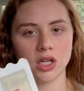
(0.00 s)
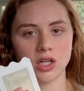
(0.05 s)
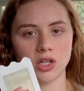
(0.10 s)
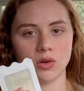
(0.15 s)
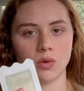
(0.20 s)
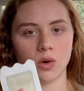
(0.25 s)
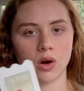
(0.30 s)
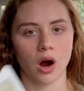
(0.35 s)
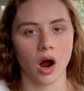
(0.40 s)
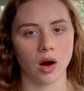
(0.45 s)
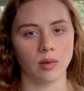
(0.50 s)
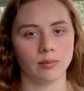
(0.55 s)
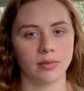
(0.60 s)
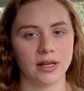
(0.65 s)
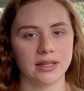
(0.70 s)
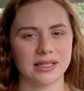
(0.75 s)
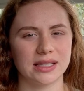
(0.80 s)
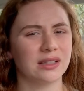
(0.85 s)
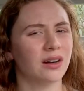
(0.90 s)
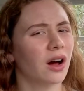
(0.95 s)
your
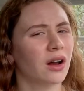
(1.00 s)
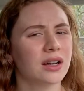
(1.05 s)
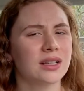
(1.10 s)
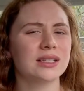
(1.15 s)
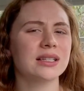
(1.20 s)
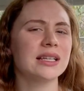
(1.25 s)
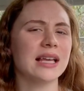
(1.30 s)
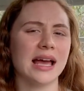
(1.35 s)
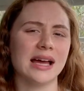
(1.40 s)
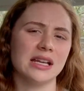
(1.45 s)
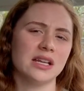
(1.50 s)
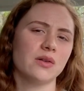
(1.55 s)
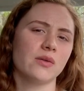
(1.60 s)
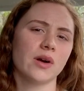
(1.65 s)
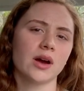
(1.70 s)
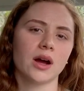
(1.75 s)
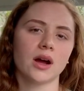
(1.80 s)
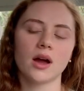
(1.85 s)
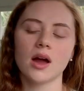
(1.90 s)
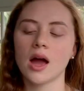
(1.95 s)
armpits, and honestly
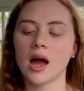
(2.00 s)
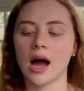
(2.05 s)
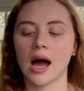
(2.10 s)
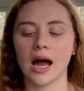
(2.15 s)
anywhere,